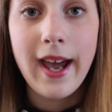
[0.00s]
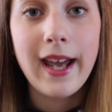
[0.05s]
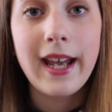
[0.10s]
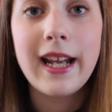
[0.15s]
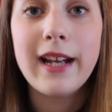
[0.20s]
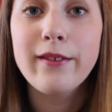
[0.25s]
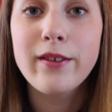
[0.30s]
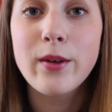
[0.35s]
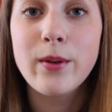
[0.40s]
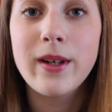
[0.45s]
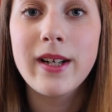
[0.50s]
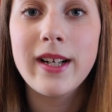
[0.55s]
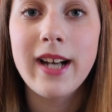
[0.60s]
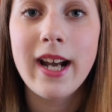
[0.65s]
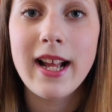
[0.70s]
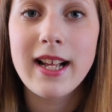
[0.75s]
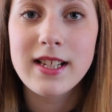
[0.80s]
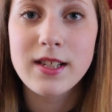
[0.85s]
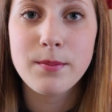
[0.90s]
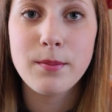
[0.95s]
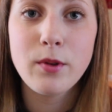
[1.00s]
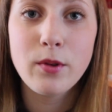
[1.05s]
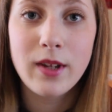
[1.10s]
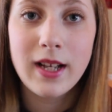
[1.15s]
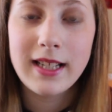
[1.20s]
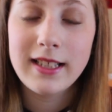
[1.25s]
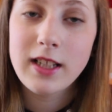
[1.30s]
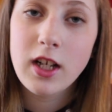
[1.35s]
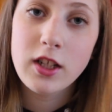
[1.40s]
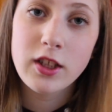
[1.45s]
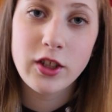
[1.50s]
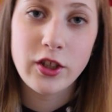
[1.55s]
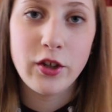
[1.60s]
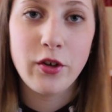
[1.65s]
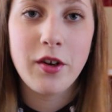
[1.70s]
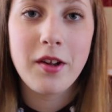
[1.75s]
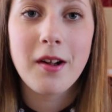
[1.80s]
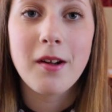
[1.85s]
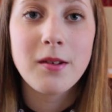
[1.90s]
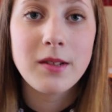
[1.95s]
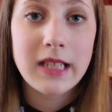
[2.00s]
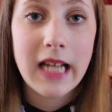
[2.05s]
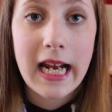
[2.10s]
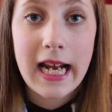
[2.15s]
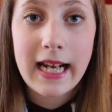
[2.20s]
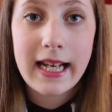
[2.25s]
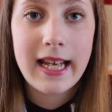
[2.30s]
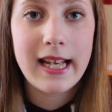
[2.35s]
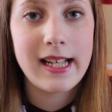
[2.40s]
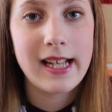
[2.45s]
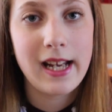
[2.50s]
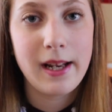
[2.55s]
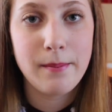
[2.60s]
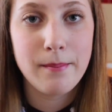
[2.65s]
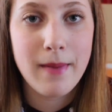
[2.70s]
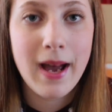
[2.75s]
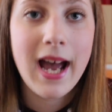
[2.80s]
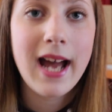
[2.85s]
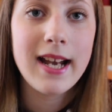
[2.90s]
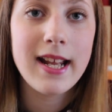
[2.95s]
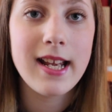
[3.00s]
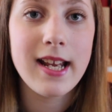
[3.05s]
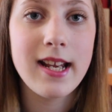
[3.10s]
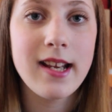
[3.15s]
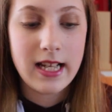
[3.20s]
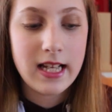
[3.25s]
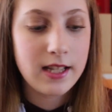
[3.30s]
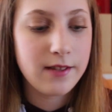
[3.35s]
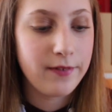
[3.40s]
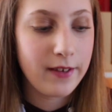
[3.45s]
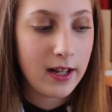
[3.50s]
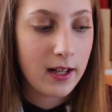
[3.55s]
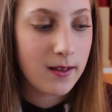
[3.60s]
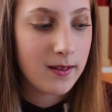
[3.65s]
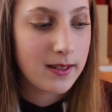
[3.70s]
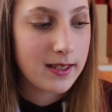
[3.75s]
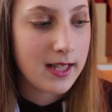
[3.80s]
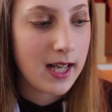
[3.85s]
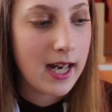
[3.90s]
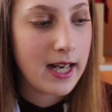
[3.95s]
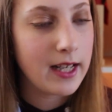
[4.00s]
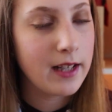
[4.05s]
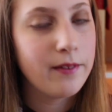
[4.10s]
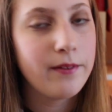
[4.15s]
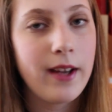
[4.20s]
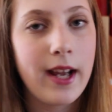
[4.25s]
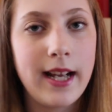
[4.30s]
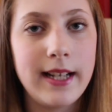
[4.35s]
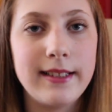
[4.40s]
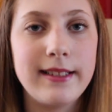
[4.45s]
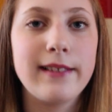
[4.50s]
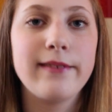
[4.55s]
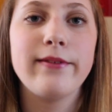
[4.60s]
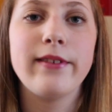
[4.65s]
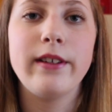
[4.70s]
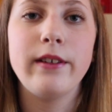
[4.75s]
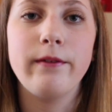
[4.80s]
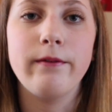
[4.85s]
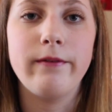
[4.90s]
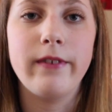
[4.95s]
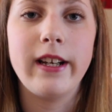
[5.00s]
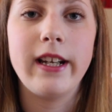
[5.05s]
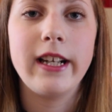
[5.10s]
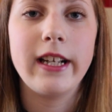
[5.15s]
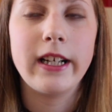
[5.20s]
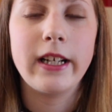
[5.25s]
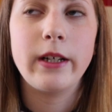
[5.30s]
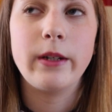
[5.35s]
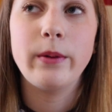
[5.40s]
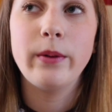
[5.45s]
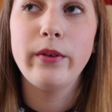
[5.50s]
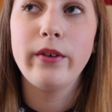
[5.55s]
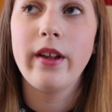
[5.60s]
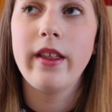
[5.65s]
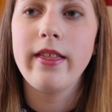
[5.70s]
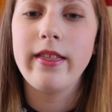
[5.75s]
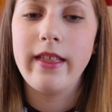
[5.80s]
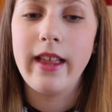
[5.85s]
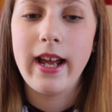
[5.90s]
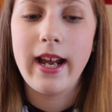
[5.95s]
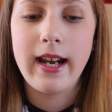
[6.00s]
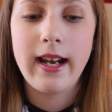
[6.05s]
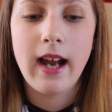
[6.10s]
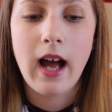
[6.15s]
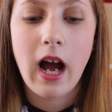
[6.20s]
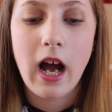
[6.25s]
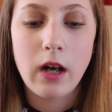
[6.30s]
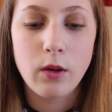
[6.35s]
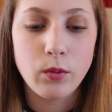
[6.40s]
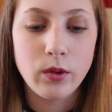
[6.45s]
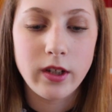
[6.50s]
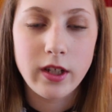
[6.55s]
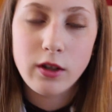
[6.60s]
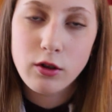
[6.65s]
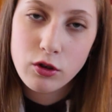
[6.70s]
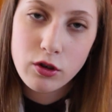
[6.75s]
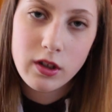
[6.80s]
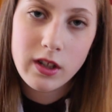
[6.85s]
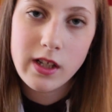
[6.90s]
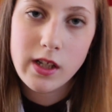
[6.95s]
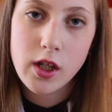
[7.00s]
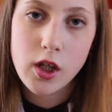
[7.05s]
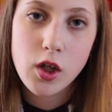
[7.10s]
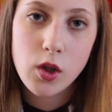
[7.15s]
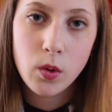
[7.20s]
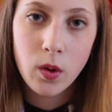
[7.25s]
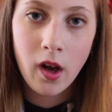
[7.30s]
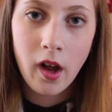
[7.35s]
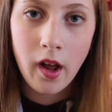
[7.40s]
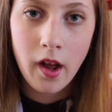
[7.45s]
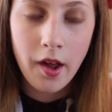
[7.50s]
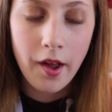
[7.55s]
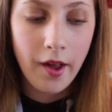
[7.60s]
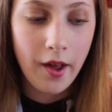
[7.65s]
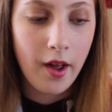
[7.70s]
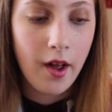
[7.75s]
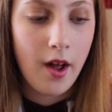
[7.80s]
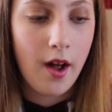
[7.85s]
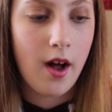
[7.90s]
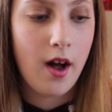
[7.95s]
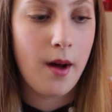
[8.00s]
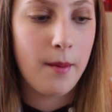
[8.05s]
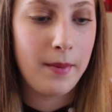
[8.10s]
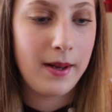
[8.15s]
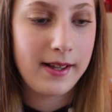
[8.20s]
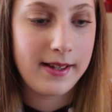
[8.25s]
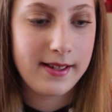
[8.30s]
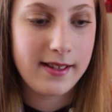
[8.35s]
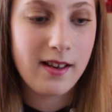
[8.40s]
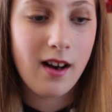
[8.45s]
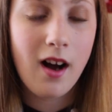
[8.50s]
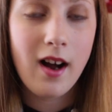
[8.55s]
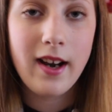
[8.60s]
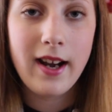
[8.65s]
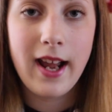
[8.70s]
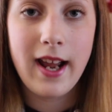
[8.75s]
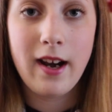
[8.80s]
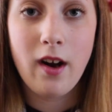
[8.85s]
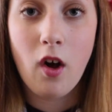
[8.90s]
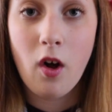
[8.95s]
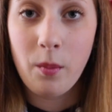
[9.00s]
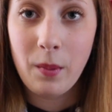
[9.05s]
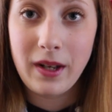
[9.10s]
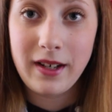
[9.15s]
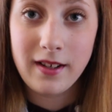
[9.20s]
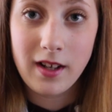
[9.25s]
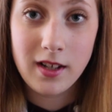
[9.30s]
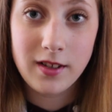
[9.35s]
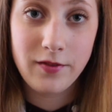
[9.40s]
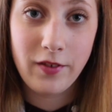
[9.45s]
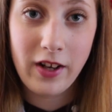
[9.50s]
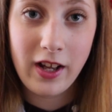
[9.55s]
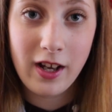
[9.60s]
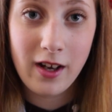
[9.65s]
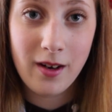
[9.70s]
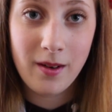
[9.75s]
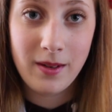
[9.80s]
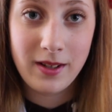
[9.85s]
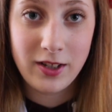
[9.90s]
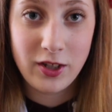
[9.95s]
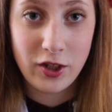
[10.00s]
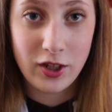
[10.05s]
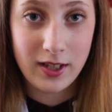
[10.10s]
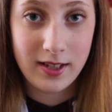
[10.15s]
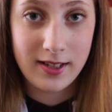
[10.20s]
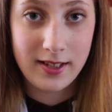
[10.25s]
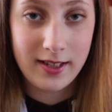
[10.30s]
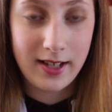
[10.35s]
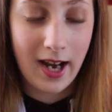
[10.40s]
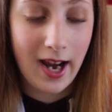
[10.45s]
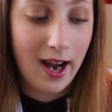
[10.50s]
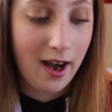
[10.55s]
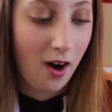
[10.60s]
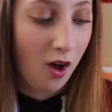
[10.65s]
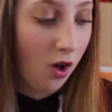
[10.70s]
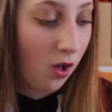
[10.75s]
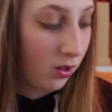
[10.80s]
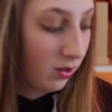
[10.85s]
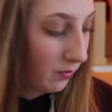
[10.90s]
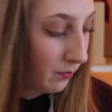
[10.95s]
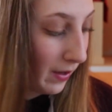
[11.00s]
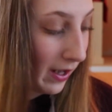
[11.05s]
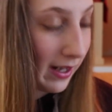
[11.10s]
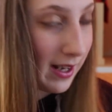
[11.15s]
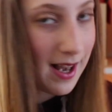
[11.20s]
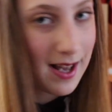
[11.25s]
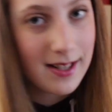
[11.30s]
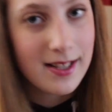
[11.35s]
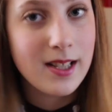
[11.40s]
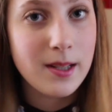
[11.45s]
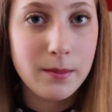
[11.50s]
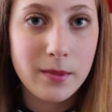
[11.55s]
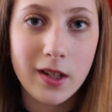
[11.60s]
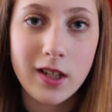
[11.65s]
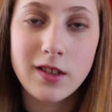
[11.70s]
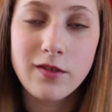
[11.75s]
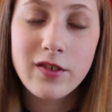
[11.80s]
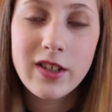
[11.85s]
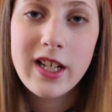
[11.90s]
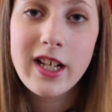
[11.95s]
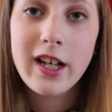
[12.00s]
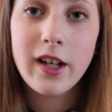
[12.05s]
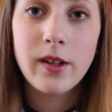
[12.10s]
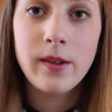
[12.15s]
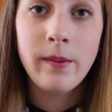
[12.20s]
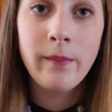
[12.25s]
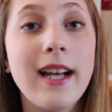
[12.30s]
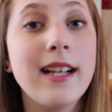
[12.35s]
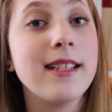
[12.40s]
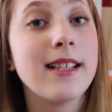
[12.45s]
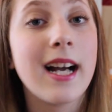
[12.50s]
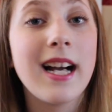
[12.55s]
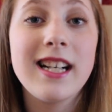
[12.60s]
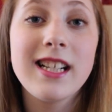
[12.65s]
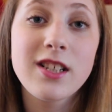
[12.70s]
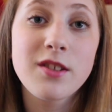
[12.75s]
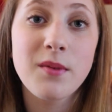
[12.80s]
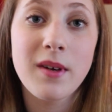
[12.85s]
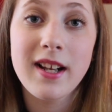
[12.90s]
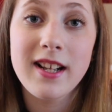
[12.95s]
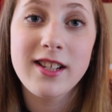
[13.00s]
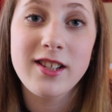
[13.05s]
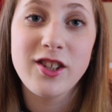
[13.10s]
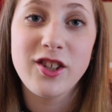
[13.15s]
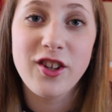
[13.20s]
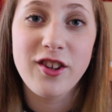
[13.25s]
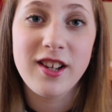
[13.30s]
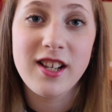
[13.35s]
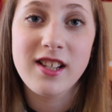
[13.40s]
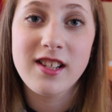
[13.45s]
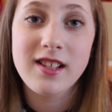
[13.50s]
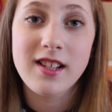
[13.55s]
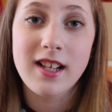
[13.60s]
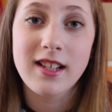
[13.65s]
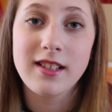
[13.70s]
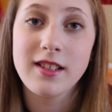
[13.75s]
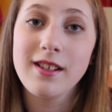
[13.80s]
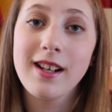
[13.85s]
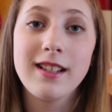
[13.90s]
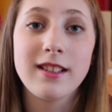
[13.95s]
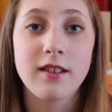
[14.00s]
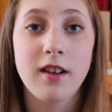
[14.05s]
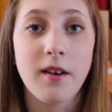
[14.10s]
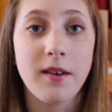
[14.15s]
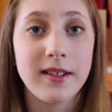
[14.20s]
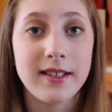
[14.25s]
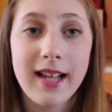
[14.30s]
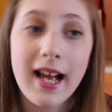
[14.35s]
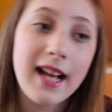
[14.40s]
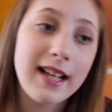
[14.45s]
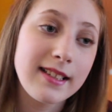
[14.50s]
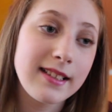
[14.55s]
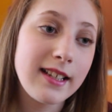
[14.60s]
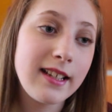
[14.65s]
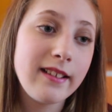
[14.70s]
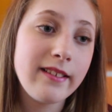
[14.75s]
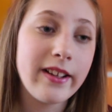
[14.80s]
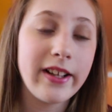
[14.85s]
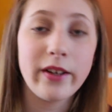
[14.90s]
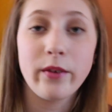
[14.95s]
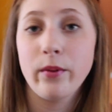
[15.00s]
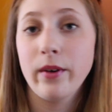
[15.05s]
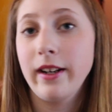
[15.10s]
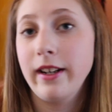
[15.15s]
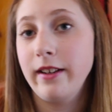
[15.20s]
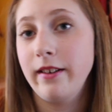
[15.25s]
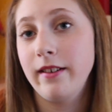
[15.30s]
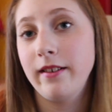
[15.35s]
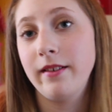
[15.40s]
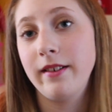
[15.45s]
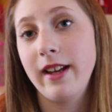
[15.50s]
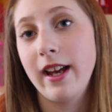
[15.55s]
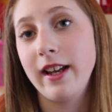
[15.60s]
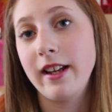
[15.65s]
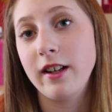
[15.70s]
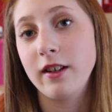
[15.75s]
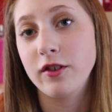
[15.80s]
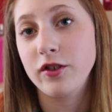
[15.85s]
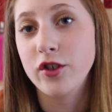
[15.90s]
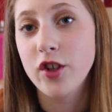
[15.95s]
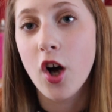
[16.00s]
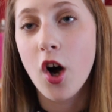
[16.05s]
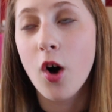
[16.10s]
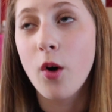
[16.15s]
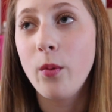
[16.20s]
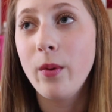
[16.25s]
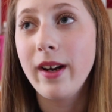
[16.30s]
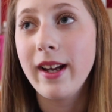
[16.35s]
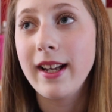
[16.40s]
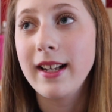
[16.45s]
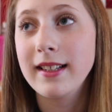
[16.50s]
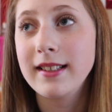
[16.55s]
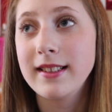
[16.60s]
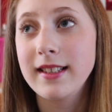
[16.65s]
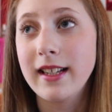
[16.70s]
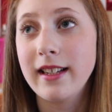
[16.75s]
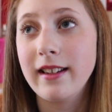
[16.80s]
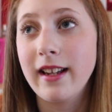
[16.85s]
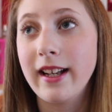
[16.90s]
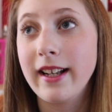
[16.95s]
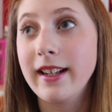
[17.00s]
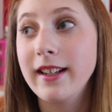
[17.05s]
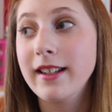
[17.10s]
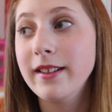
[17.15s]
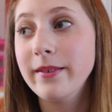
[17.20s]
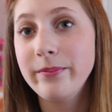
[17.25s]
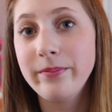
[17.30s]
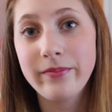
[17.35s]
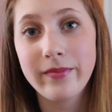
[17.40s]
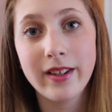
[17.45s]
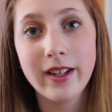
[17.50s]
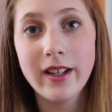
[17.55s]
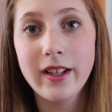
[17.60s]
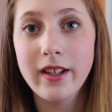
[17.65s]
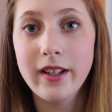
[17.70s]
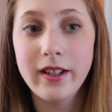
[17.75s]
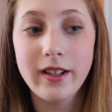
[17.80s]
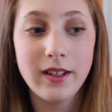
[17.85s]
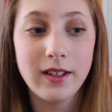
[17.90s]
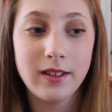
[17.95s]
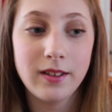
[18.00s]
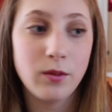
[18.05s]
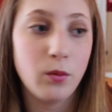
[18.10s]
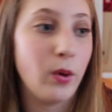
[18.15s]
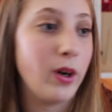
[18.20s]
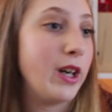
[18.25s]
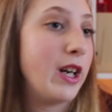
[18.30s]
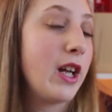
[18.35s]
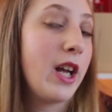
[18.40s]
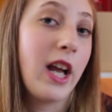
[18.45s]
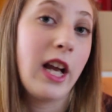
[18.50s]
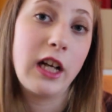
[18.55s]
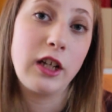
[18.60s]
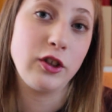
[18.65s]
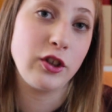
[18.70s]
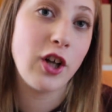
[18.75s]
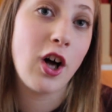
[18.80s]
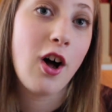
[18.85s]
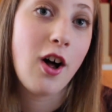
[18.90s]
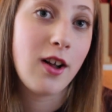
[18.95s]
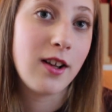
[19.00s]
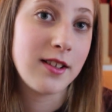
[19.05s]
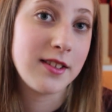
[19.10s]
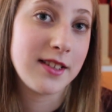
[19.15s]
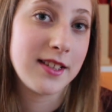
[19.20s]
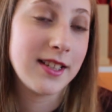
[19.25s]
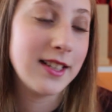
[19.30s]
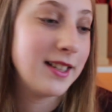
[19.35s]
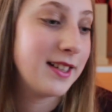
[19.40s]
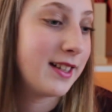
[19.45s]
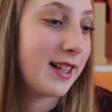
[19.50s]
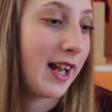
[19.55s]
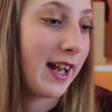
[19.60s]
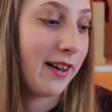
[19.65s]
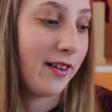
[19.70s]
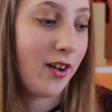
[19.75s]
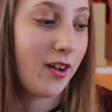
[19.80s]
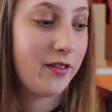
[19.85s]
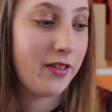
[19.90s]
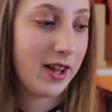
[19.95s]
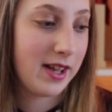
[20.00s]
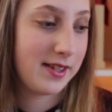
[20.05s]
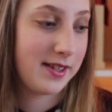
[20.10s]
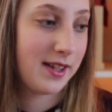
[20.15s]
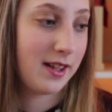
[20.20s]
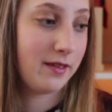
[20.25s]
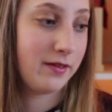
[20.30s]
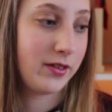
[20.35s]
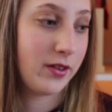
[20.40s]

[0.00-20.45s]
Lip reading: Hey everyone, it's Moonlight Doll Studios, aka Maddie. This video is kind of a different video than I would usually do. It's not an all my dolls video, it's just an all of my custom dolls video. And I just wanted to do this because you guys are always asking, like, where do you get your doll wigs and, like, where do you get your dolls and all that stuff.